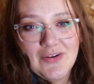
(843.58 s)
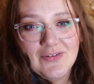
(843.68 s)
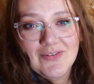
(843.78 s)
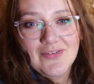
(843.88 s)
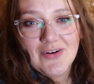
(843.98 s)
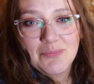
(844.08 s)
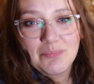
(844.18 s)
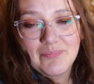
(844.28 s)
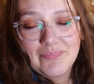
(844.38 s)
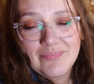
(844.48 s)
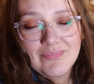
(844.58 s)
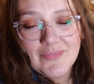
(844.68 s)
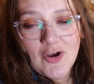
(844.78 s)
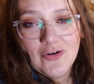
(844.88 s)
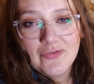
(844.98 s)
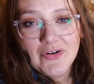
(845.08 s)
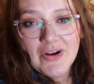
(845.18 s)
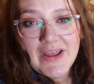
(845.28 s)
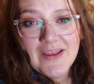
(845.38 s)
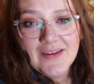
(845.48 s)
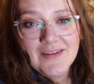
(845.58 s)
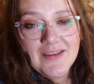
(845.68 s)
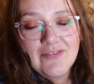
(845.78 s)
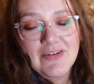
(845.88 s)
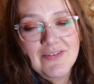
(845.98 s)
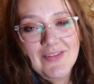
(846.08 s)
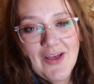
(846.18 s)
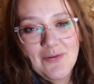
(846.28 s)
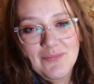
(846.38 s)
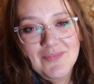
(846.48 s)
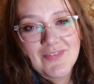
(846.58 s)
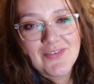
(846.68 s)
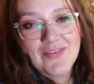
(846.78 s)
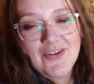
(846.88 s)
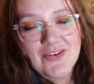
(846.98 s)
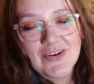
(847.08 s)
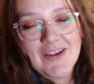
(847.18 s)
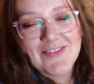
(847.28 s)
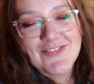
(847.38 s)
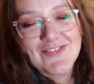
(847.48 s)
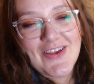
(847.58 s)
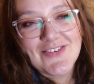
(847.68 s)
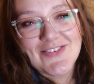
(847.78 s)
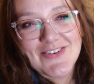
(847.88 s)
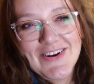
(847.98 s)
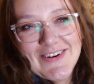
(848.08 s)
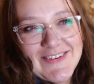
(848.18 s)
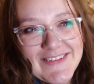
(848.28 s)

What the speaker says: you just are over it, give it to them. It's such a nice gesture.